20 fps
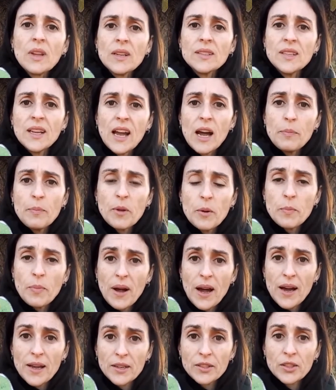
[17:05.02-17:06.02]
The upper
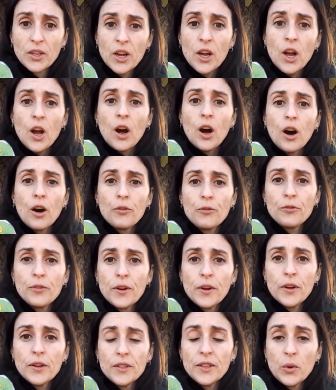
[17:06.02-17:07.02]
part of
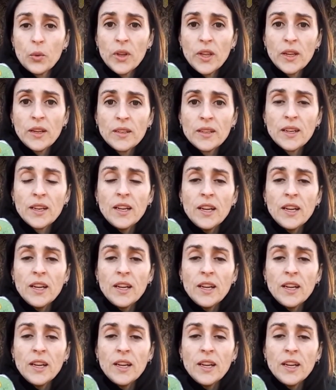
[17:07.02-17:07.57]
the wing